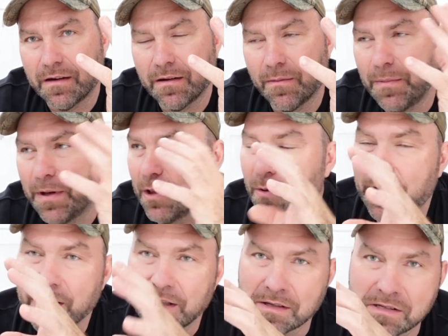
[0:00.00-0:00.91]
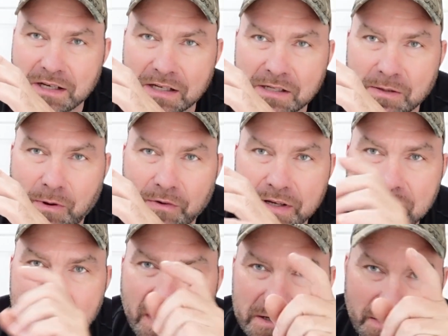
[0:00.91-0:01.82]
me looking at the 6 MOA
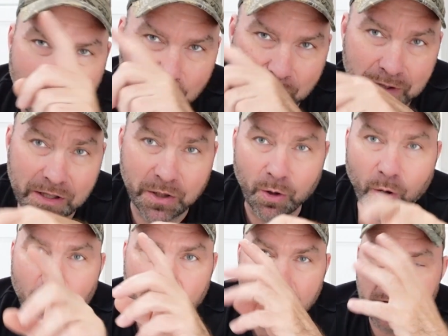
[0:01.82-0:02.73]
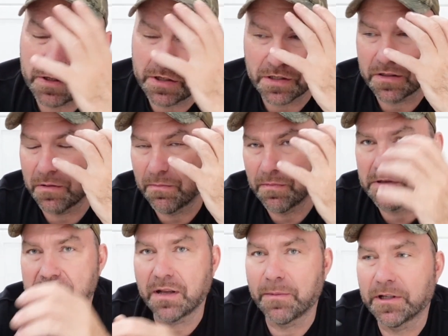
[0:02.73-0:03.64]
sides. I'm looking at the oval. It's just the
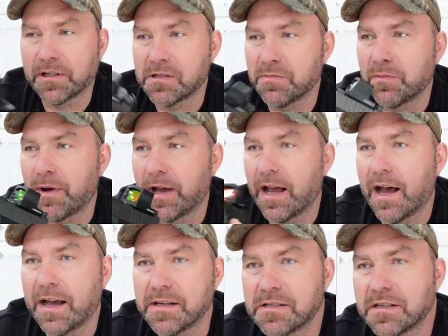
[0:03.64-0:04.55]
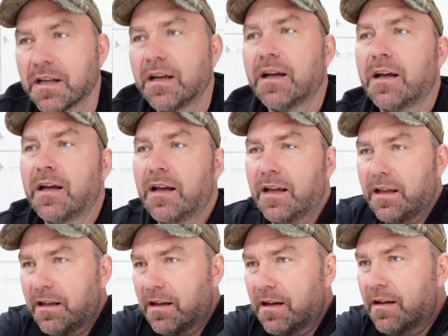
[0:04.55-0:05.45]
astigmatism in my eyes
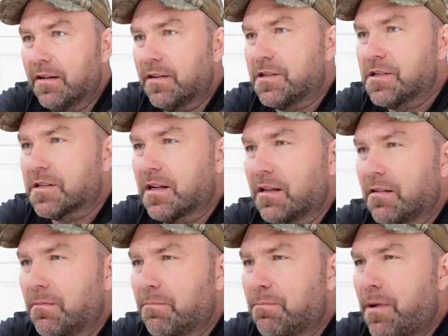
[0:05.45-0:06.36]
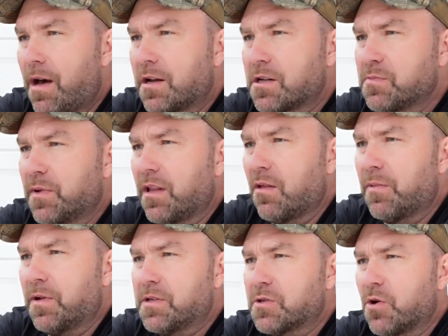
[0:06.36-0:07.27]
just bothers me a little
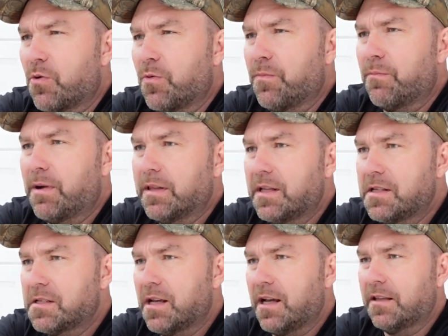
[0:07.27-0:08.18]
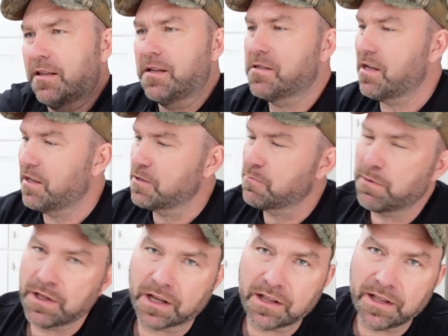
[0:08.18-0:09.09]
bit. So, but this side is
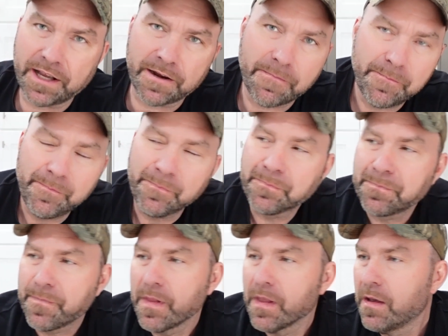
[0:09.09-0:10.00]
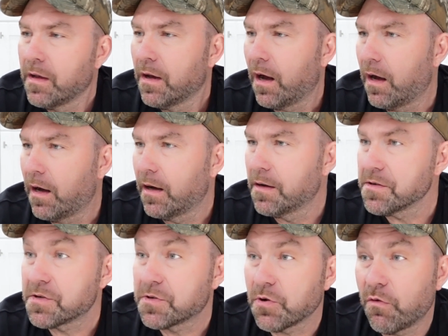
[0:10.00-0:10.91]
pretty clear.
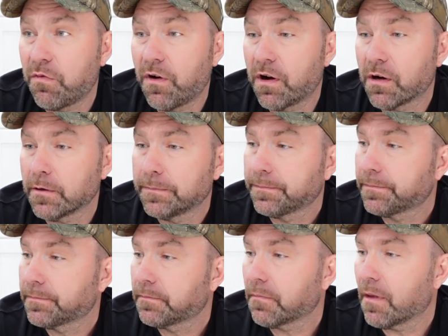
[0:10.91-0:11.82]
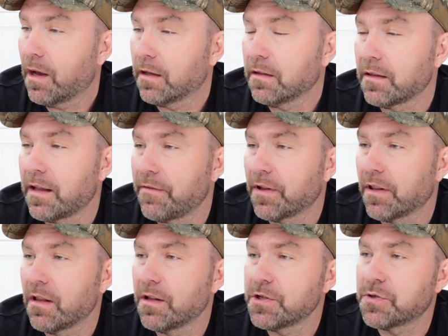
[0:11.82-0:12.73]
So far, other than having
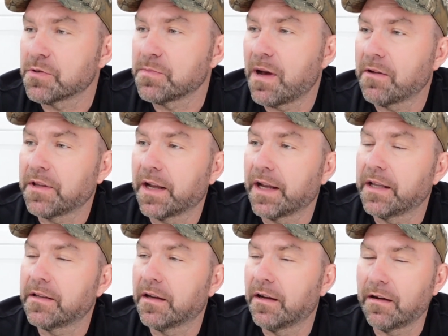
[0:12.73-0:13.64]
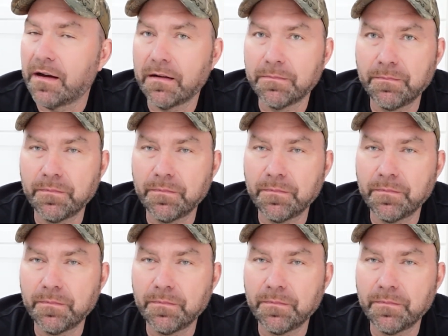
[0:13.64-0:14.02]
little issues mounting it, I